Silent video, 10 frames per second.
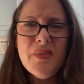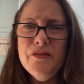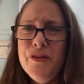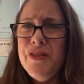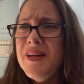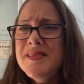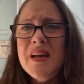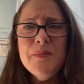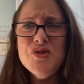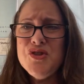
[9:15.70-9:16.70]
for this.
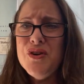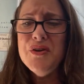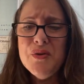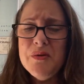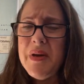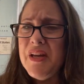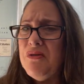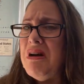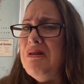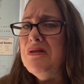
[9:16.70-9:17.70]
I'm sure you could make
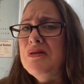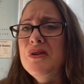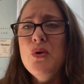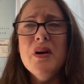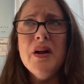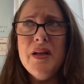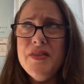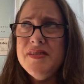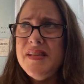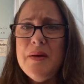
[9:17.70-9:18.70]
your own, or
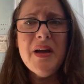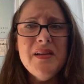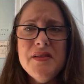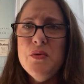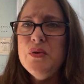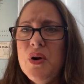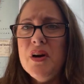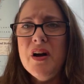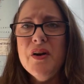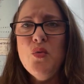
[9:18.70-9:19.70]
the same idea would
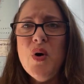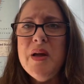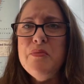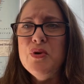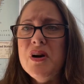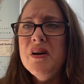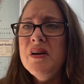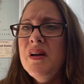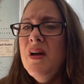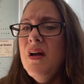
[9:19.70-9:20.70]
work on a
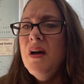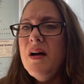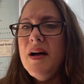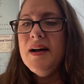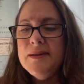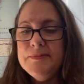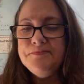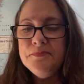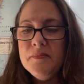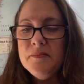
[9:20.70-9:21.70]
whiteboard.
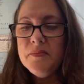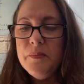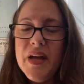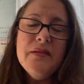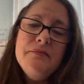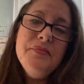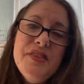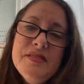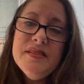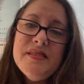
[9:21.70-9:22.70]
But
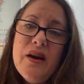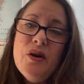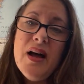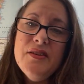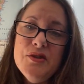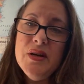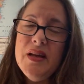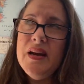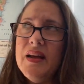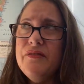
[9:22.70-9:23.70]
this is how I do it.
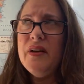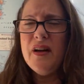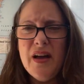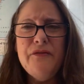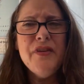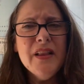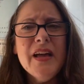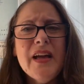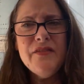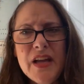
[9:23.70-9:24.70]
And I feel
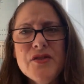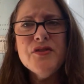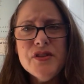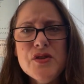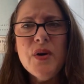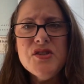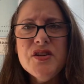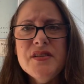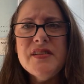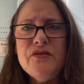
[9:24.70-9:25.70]
like I've answered this
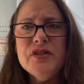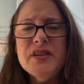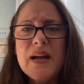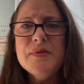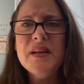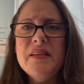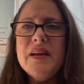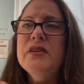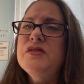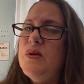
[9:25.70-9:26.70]
question several times
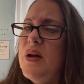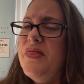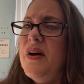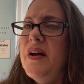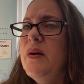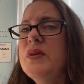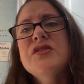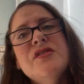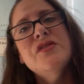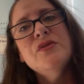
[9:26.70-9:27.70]
lately. And so I thought I would
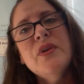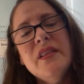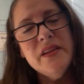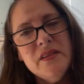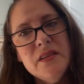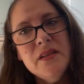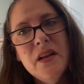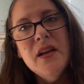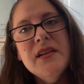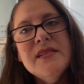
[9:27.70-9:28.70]
just do a little
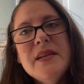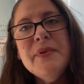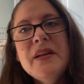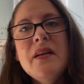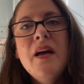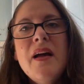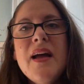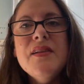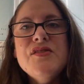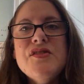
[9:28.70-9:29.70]
snippet.
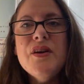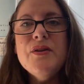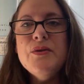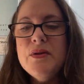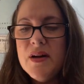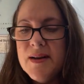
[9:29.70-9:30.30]
And so